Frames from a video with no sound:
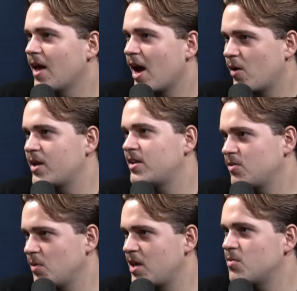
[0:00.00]
how he
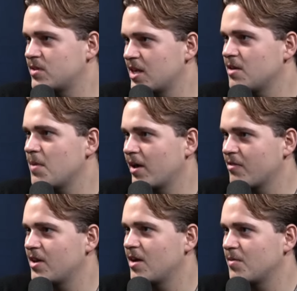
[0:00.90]
he was thinking about
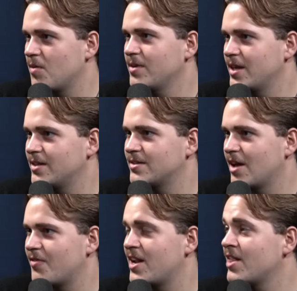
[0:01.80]
giving up comedy and stuff
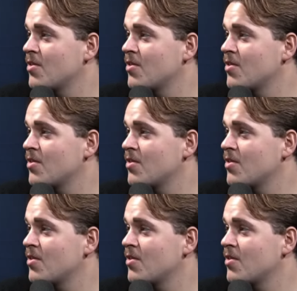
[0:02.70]
yeah, and yeah.